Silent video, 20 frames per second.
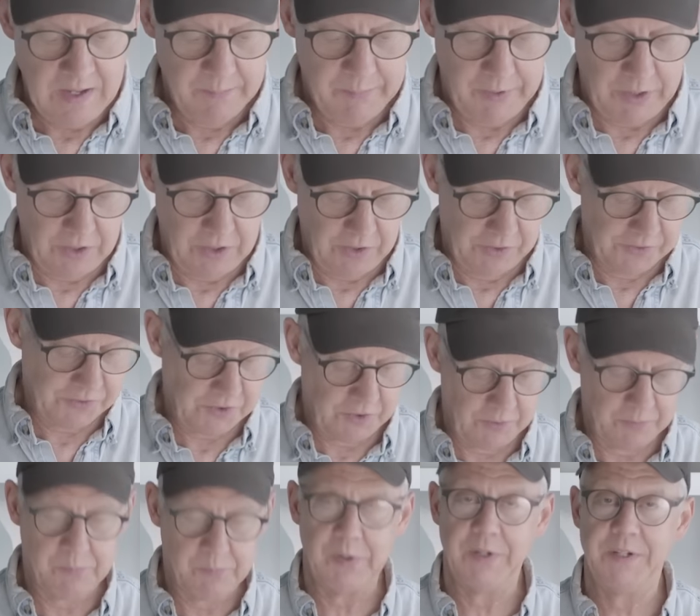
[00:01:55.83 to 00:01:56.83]
but it
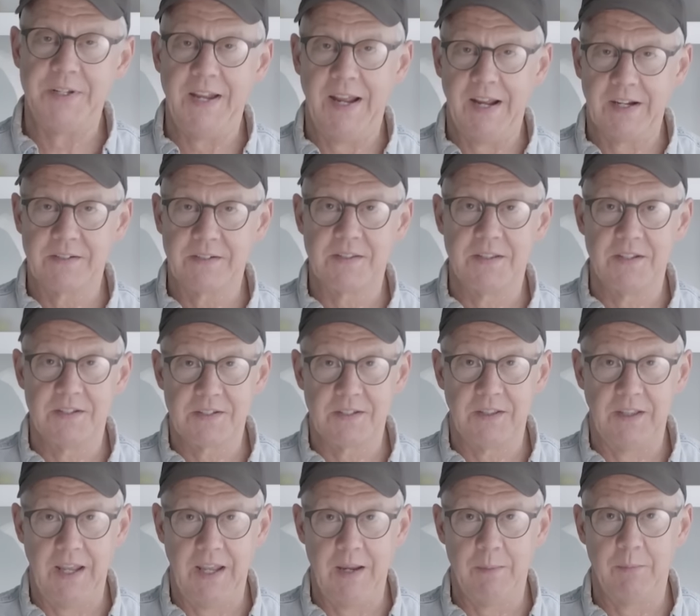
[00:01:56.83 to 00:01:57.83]
also protects this
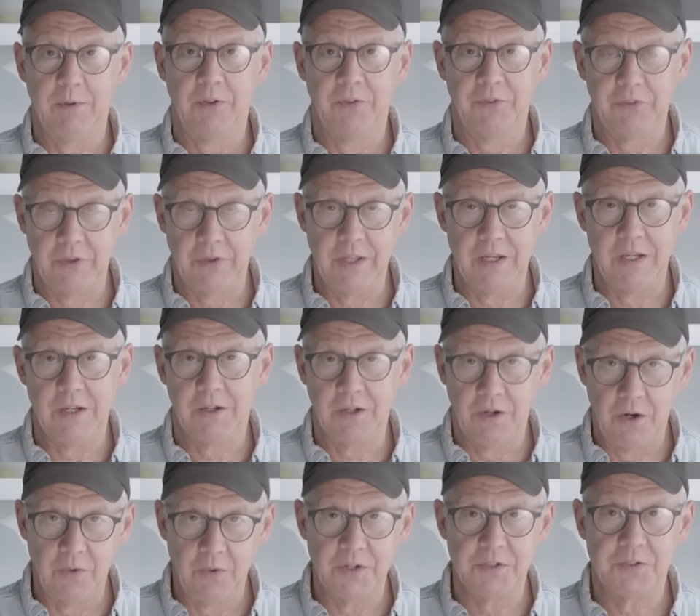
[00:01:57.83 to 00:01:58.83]
label so that you
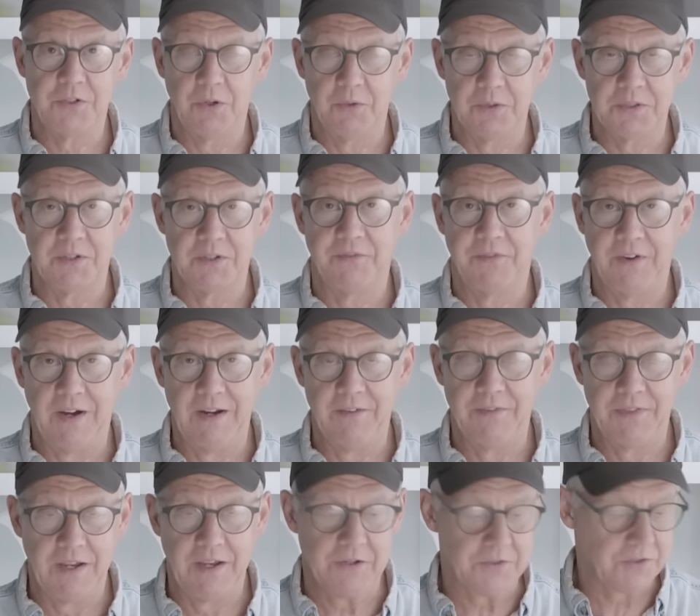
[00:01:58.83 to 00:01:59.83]
can always know it's a
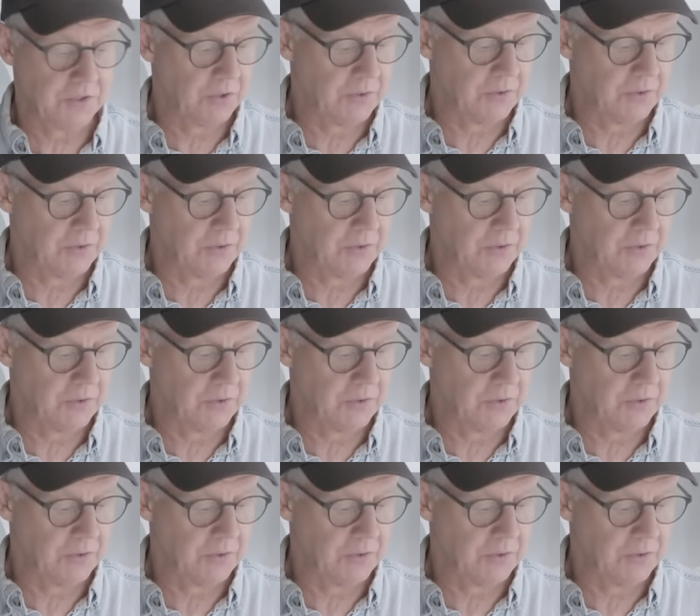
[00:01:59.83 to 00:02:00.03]
5,000